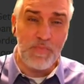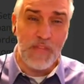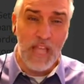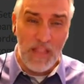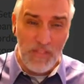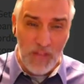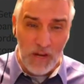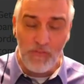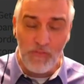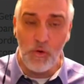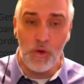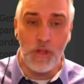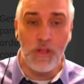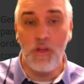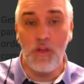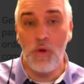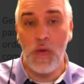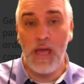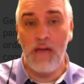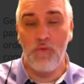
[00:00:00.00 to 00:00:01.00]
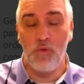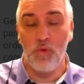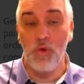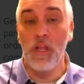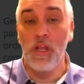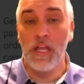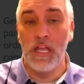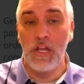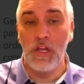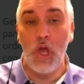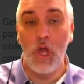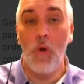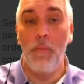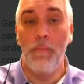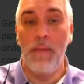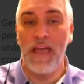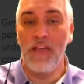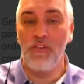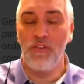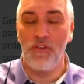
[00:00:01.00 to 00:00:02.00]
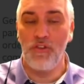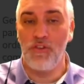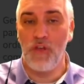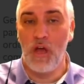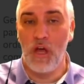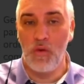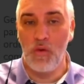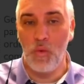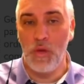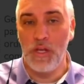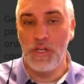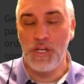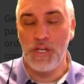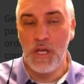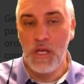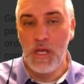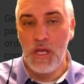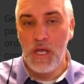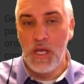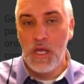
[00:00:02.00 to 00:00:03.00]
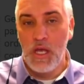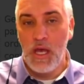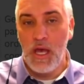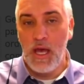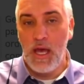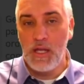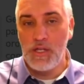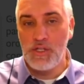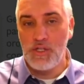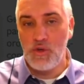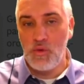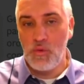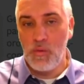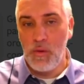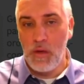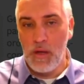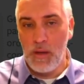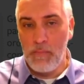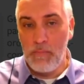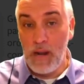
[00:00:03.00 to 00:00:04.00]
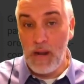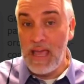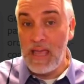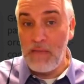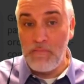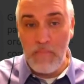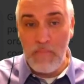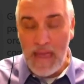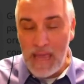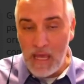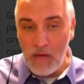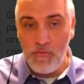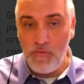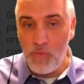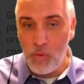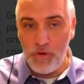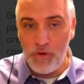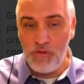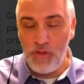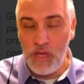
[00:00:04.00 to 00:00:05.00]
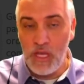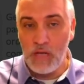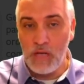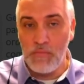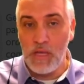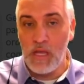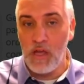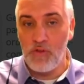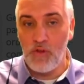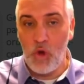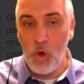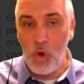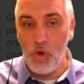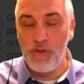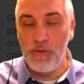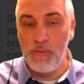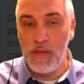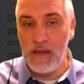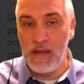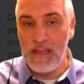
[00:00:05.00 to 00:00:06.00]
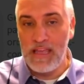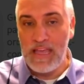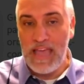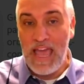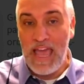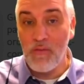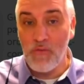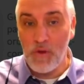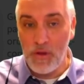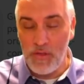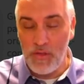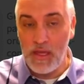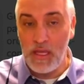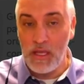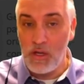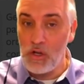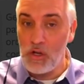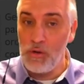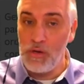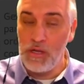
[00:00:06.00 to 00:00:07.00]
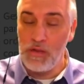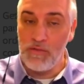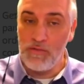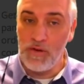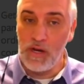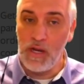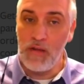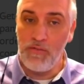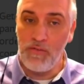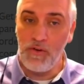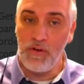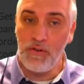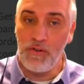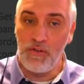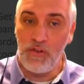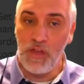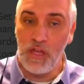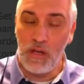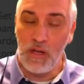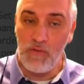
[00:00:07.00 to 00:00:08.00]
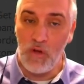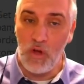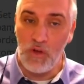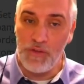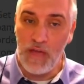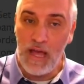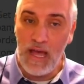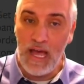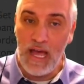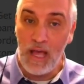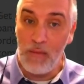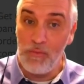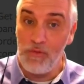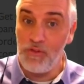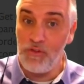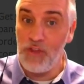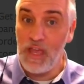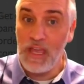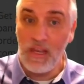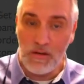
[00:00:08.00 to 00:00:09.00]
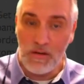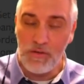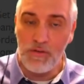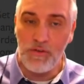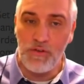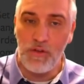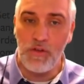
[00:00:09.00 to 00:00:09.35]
And therefore you have really no basis on which uh, to uh, blame man for sin, because ultimately everything, including the very first sin of all time, Satan's